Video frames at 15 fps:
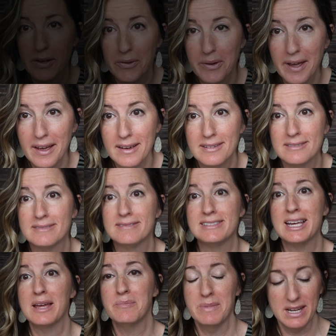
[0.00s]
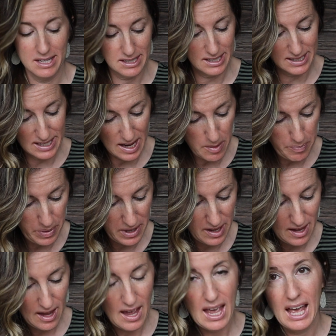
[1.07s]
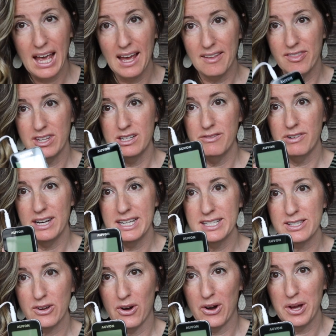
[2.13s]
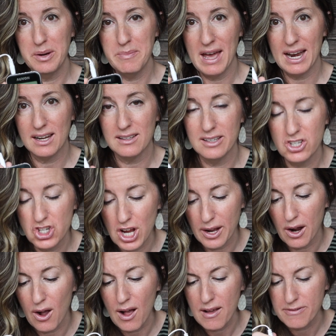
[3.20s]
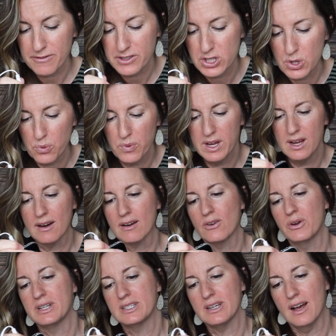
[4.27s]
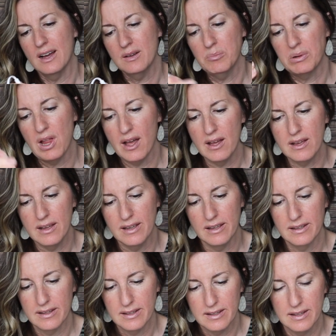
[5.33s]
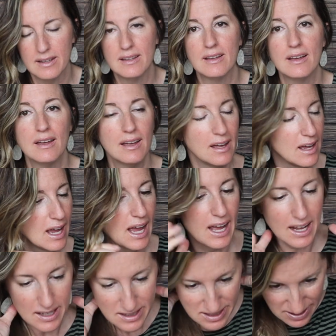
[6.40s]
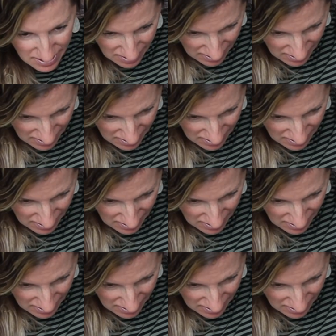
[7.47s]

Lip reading: Okay, 10 minutes is up, and the device automatically shut off. So we are going to unplug and